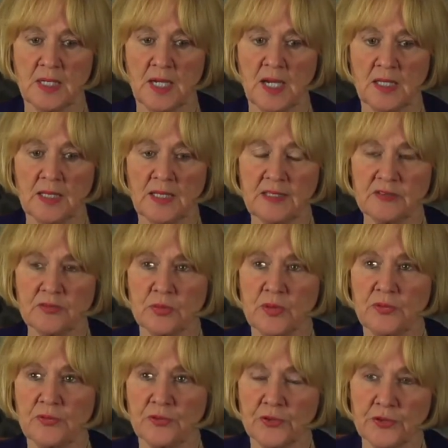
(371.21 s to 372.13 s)
Unless
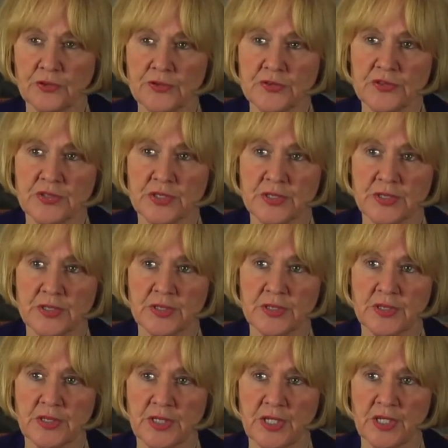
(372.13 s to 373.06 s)
we first
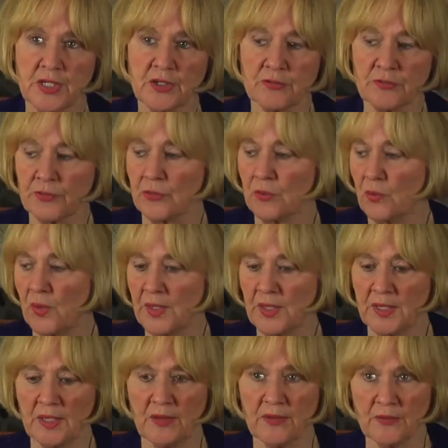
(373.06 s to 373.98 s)
cared for one
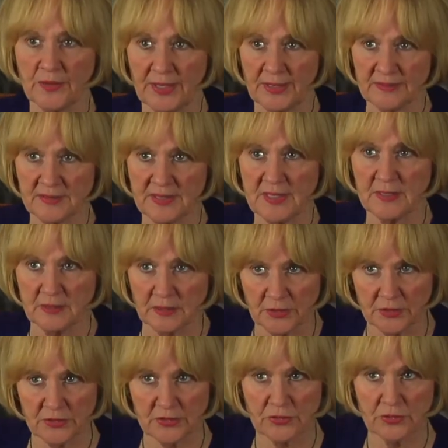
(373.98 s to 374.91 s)
another as
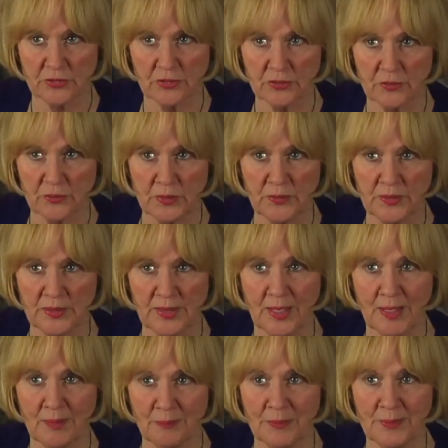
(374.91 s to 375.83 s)
healers, we would
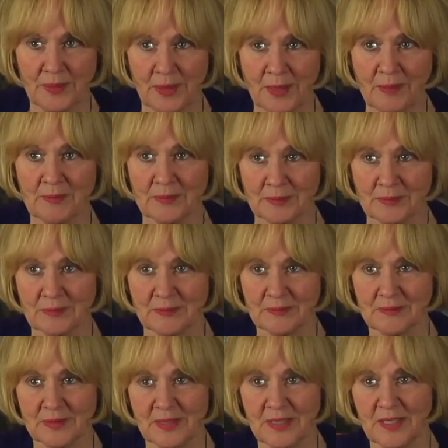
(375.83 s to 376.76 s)
not be able
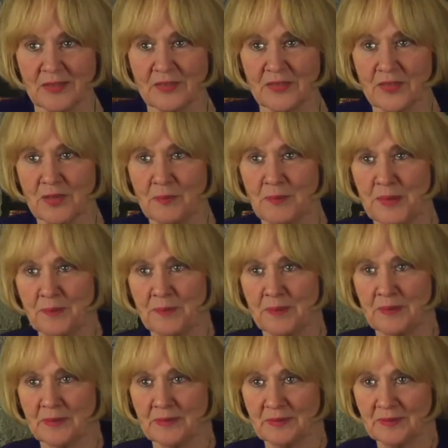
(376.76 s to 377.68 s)
to care for the people.